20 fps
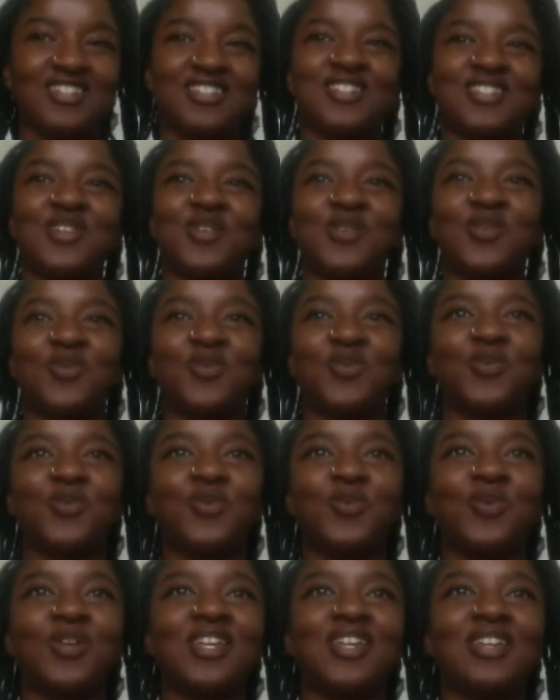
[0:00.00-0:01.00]
So
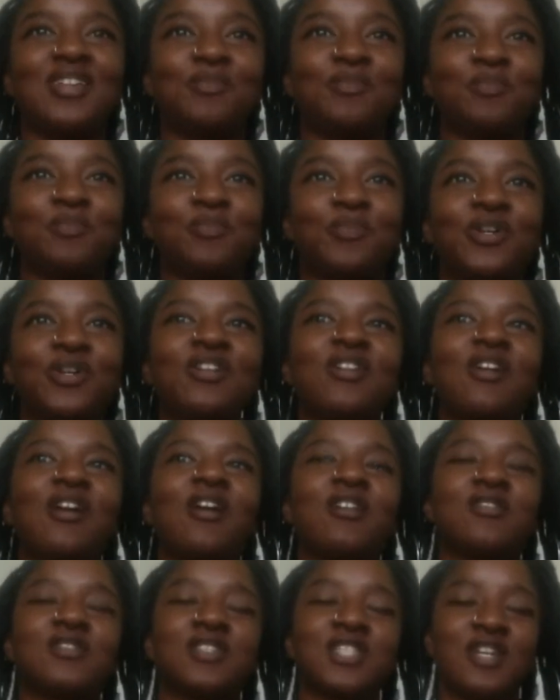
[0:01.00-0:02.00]
we put
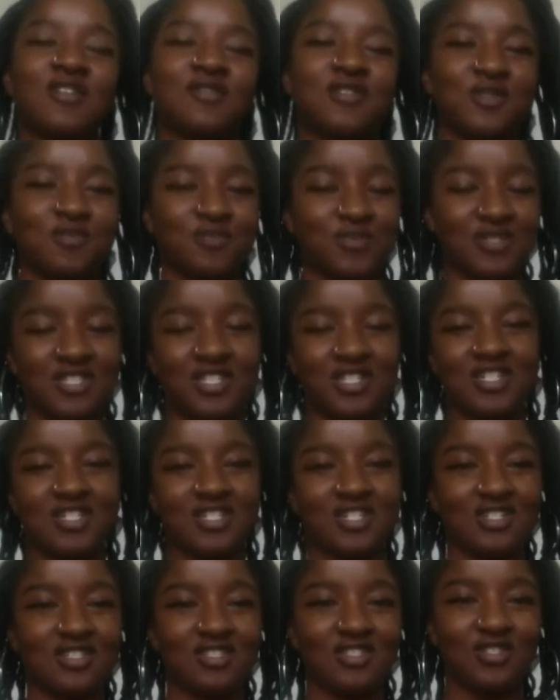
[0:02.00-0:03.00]
ourselves in
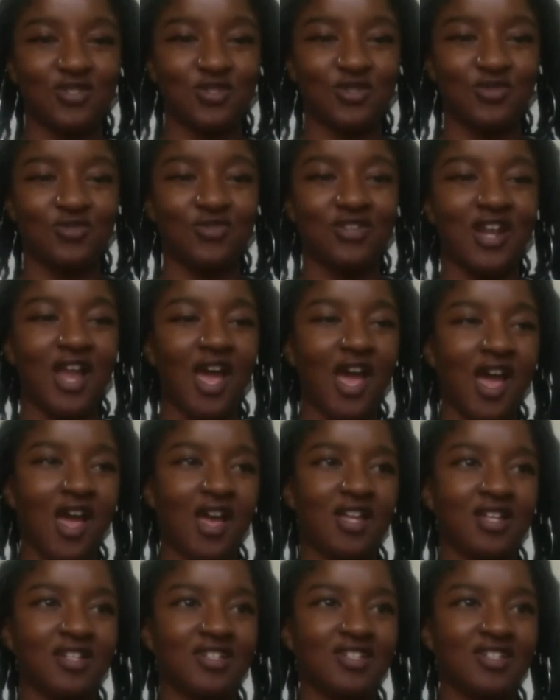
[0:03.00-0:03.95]
positions to not